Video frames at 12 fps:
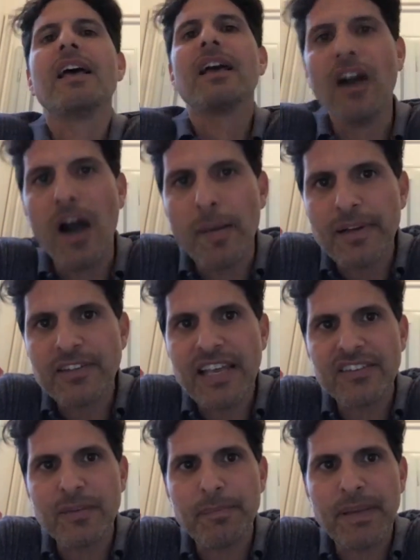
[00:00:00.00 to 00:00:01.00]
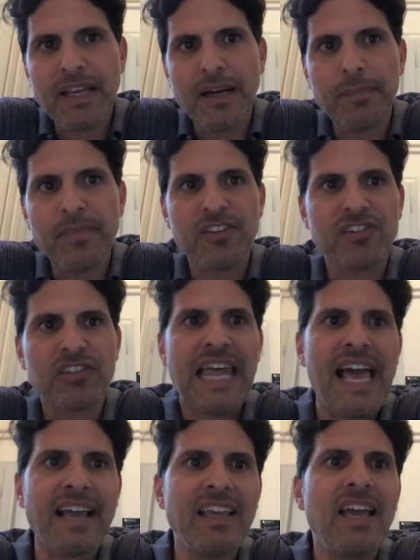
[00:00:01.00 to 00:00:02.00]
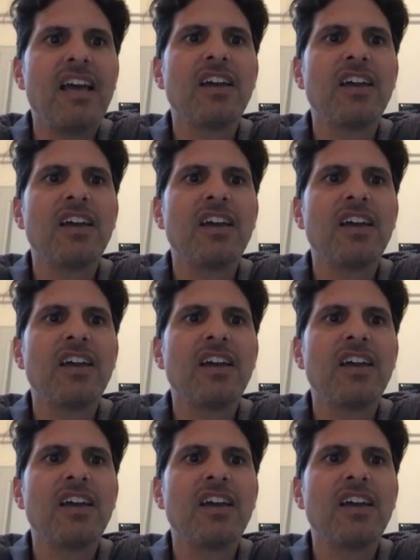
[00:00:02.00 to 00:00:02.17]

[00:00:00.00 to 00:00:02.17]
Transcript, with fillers: Commodus has to pick up the slack.